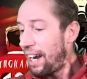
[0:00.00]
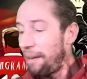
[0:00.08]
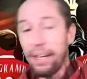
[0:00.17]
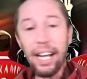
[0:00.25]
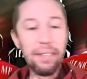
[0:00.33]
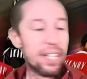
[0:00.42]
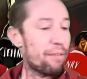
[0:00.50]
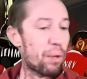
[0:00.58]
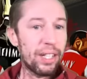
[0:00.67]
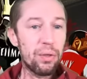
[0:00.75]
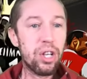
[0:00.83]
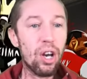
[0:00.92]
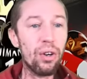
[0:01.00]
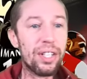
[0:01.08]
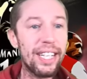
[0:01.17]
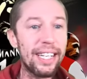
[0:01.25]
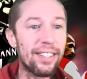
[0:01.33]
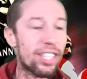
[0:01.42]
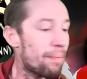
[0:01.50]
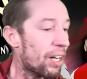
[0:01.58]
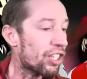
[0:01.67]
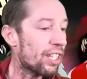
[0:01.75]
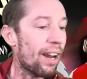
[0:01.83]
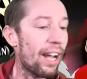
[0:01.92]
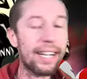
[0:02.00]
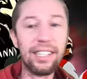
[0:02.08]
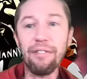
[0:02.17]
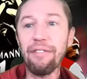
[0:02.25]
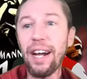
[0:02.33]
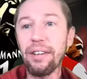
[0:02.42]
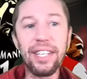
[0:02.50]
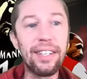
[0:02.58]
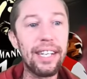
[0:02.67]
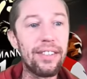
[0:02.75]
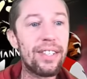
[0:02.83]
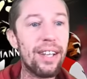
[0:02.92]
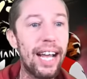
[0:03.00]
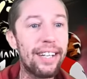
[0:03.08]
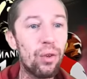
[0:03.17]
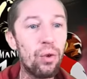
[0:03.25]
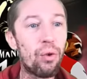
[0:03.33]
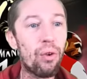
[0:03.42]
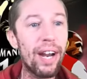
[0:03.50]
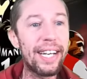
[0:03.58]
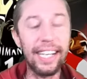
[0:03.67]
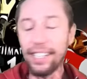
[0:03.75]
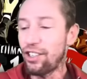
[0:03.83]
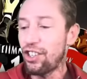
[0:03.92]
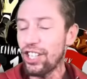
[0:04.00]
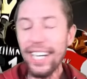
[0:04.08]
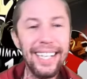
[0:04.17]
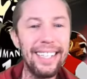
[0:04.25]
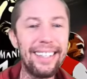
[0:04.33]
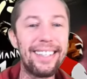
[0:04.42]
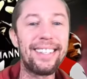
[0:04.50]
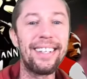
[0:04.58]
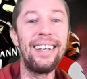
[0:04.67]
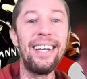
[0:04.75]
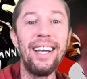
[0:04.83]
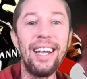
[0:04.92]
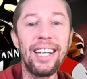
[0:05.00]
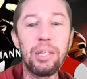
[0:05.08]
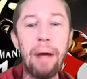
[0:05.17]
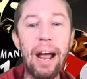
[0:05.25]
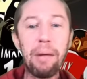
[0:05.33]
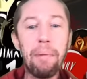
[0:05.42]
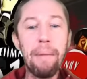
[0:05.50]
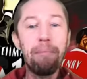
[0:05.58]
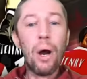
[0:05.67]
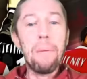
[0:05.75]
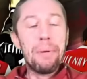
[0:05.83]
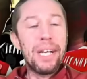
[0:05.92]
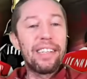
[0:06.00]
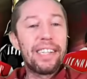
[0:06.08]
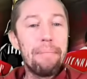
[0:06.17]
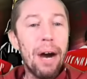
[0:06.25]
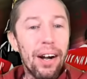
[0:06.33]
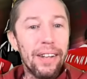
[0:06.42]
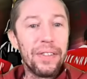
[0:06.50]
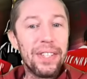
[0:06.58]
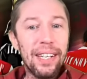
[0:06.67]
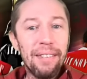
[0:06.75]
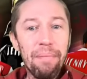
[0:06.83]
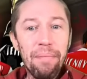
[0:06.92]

Big up to everyone who's locked in. Smash the likes, 1,000 inside already. Jeez! It's backed by popular demand